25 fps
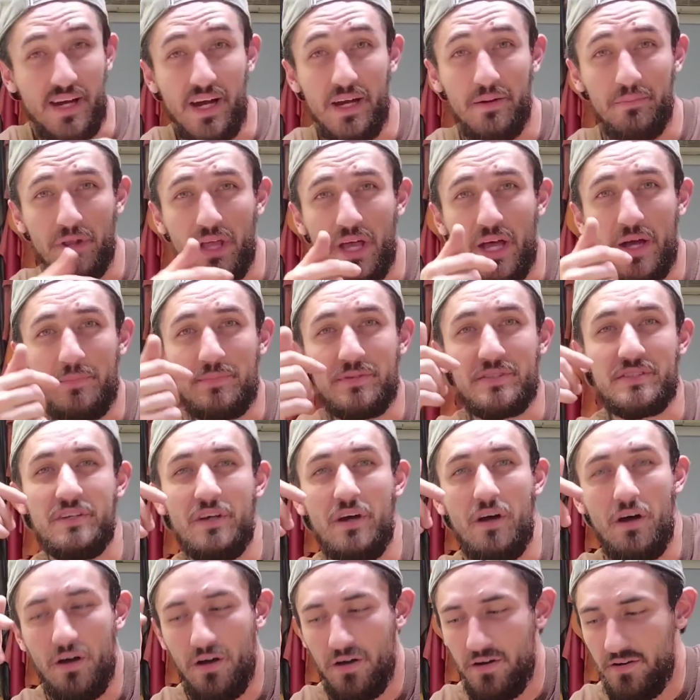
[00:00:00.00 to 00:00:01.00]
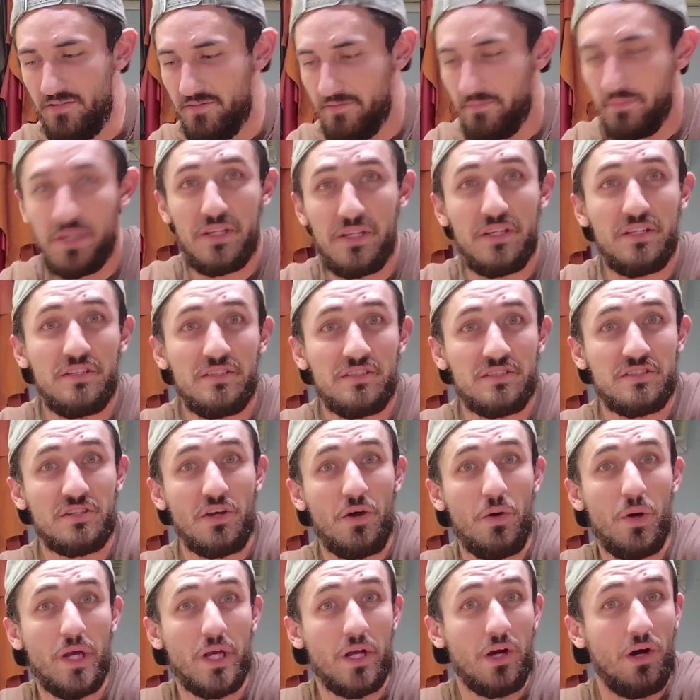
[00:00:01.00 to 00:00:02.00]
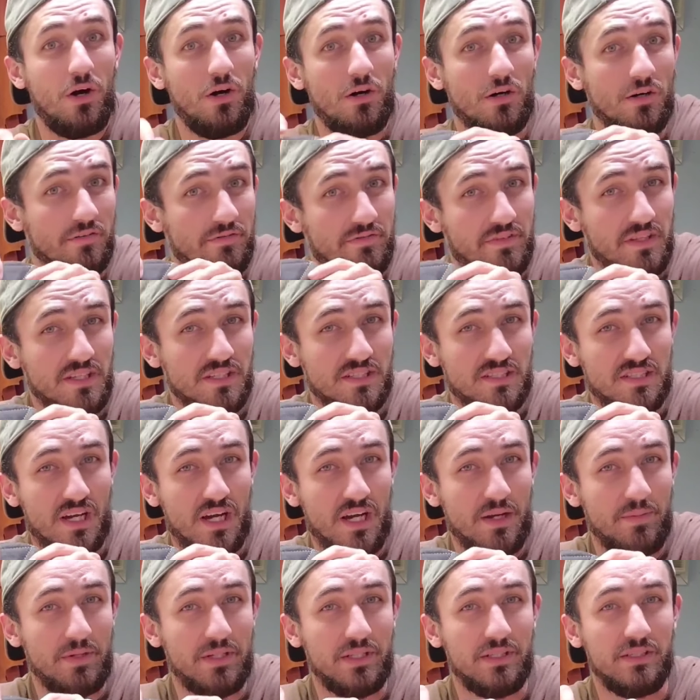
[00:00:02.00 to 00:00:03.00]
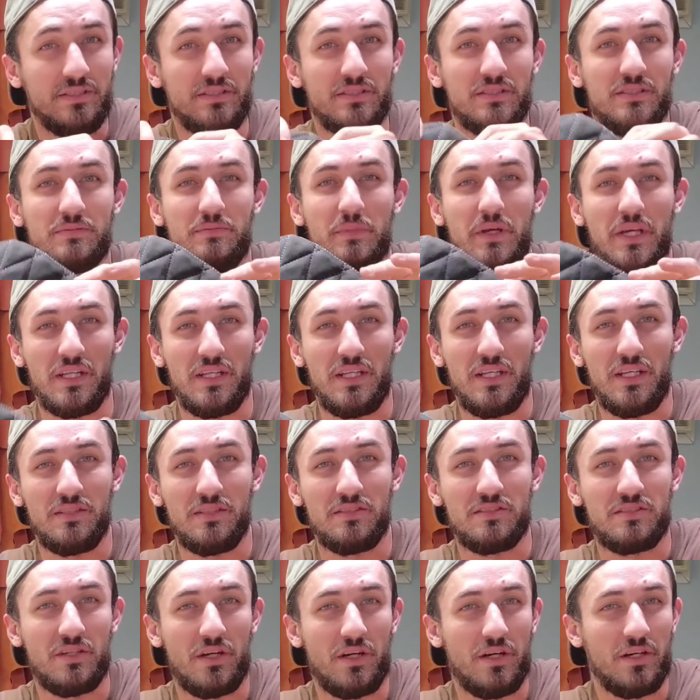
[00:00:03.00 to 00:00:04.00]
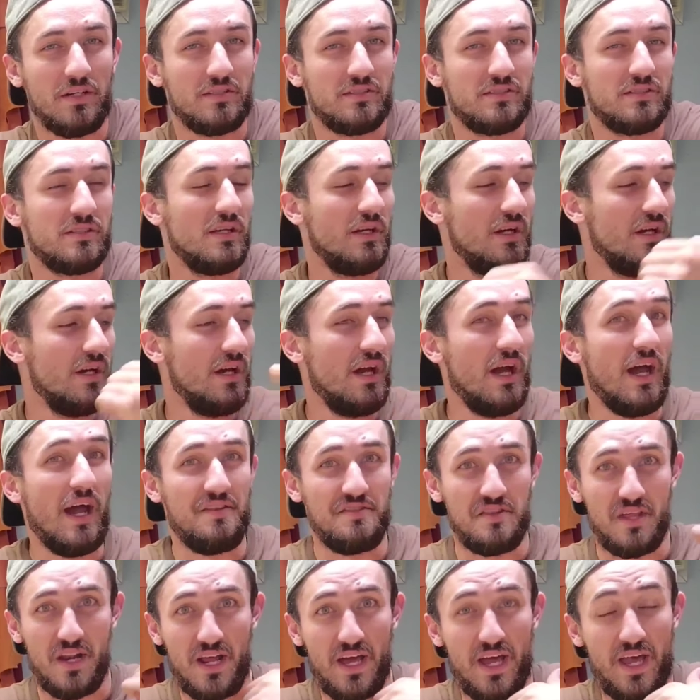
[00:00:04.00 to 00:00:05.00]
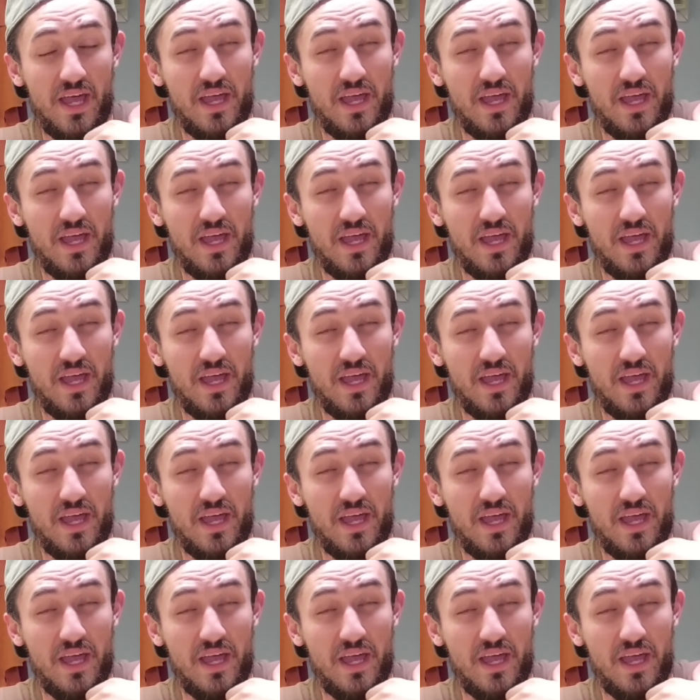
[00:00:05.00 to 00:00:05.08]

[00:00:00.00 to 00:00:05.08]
time lapse of me sewing all of these diamonds, making the inserts, and